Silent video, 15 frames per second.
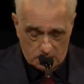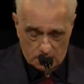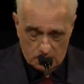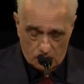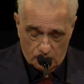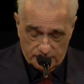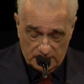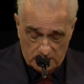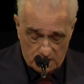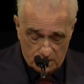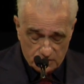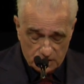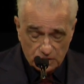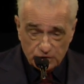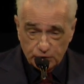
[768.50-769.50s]
over the
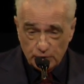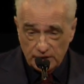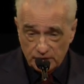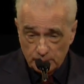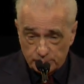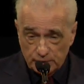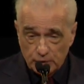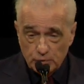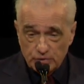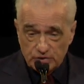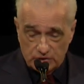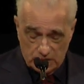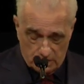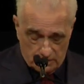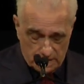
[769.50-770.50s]
years, including the Blues
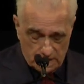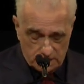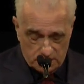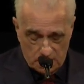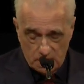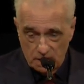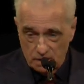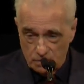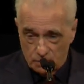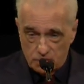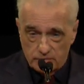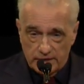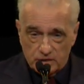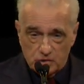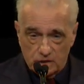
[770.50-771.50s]
series, No
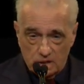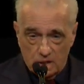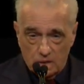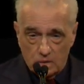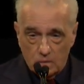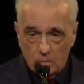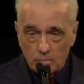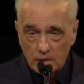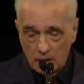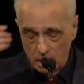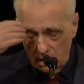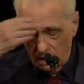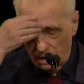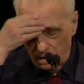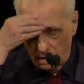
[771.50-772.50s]
Direction Home,
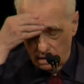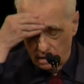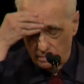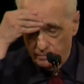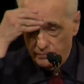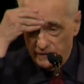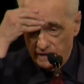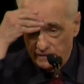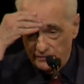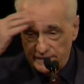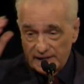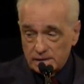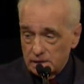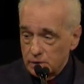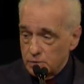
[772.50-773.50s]
the
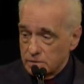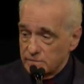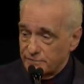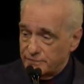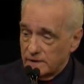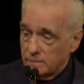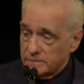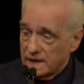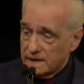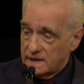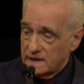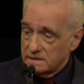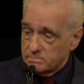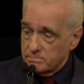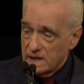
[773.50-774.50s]
Val Lewton film that
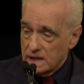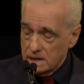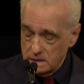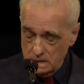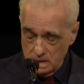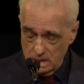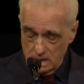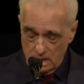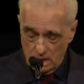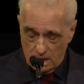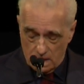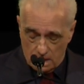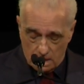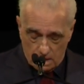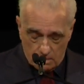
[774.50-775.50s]
Kent made,
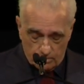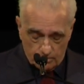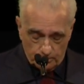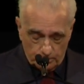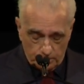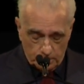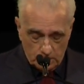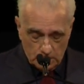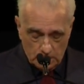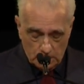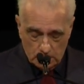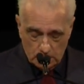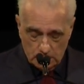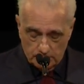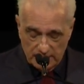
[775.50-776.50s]
The
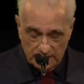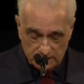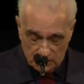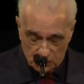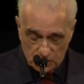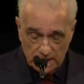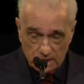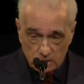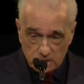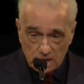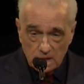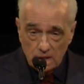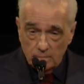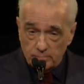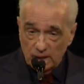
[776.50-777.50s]
Man in the Shadows,
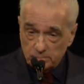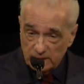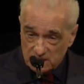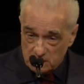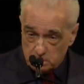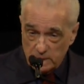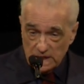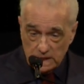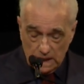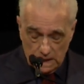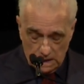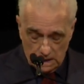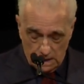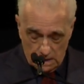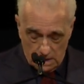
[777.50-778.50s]
Public
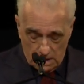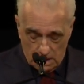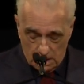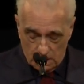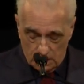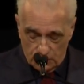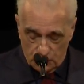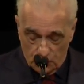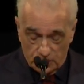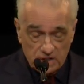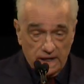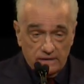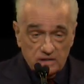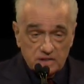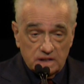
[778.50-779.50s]
Speaking, George
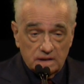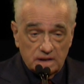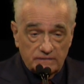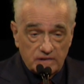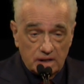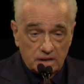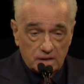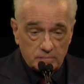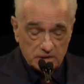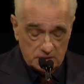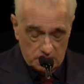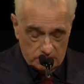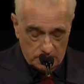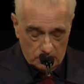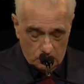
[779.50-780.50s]
Harrison: Living in the
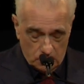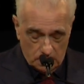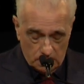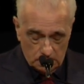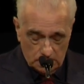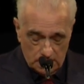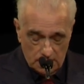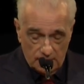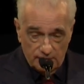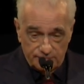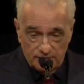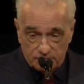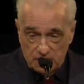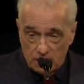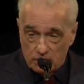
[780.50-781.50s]
Material World,
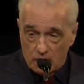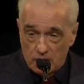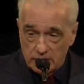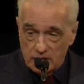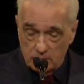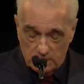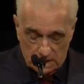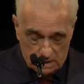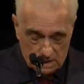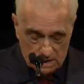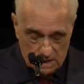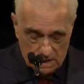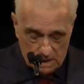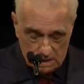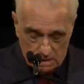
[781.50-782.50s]
50 Year Argument,
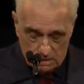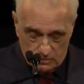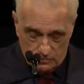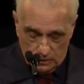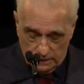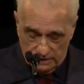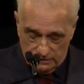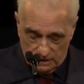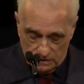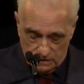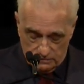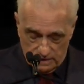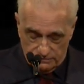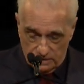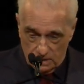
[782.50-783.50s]
and Rolling Thunder
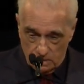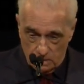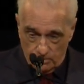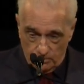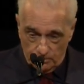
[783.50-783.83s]
Revue.